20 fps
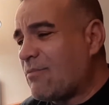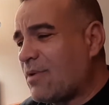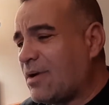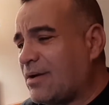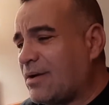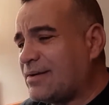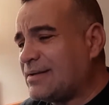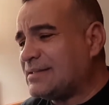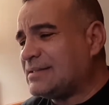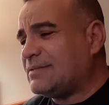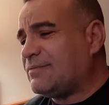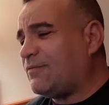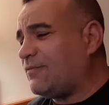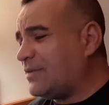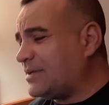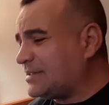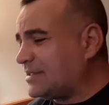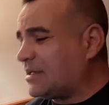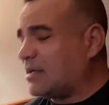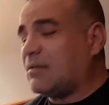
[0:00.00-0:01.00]
whereas
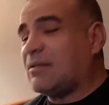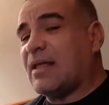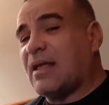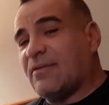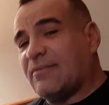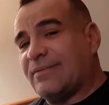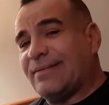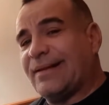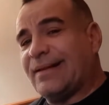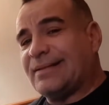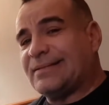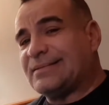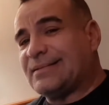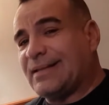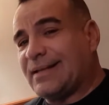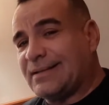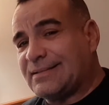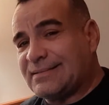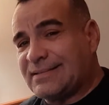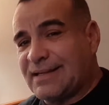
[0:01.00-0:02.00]
physical evidence,
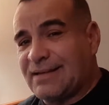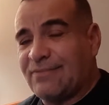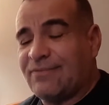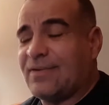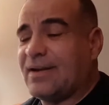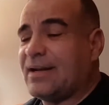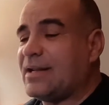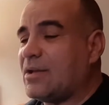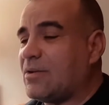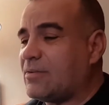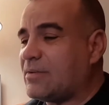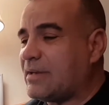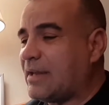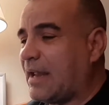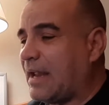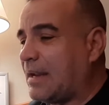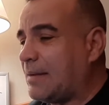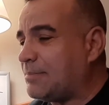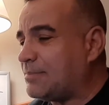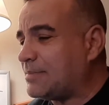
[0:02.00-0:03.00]
like say
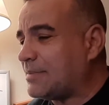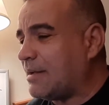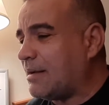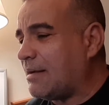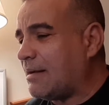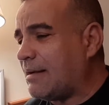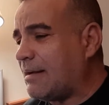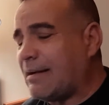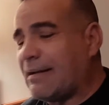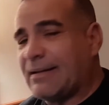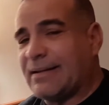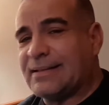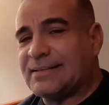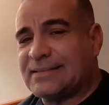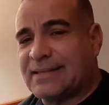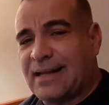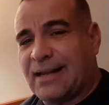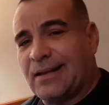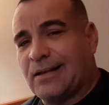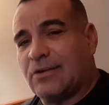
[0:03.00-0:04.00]
videotape,
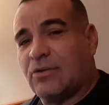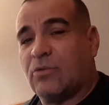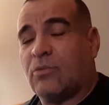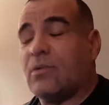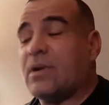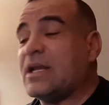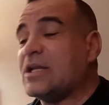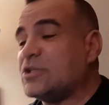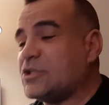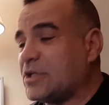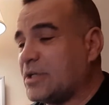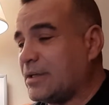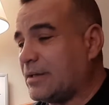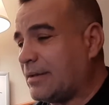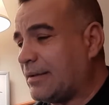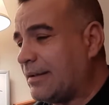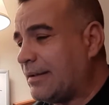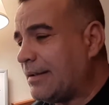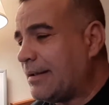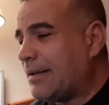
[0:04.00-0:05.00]
it's kind of rigid.